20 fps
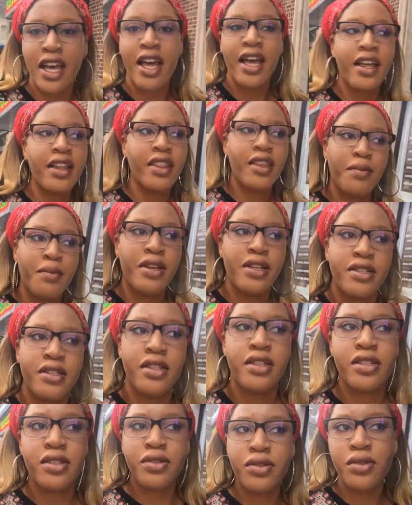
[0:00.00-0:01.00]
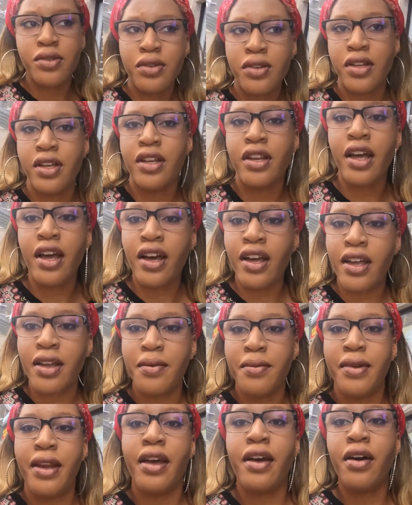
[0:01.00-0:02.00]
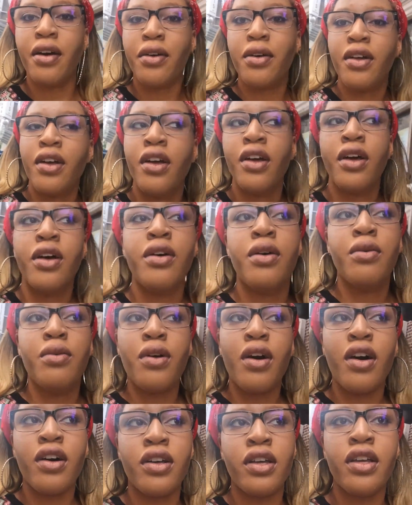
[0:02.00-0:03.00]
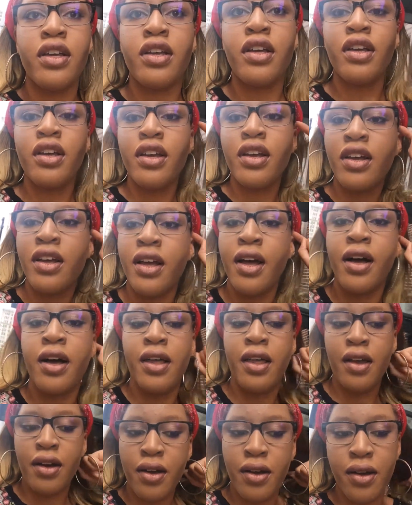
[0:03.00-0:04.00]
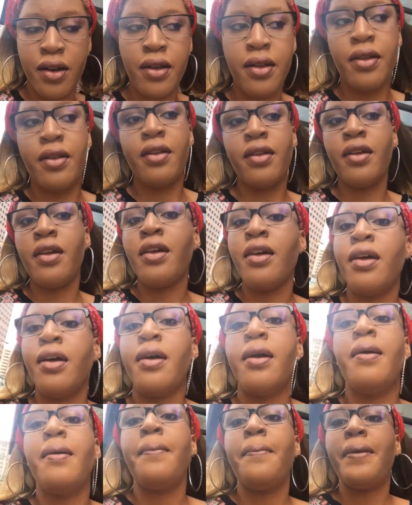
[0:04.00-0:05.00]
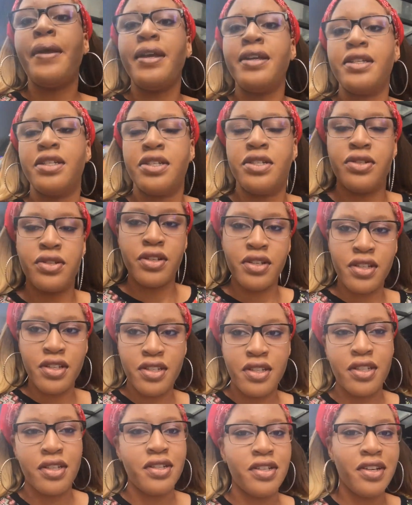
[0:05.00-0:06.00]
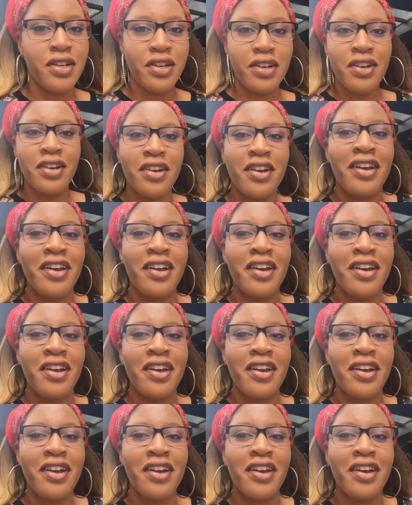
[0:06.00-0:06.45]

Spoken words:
at the business school and I am now walking on Peachtree Center.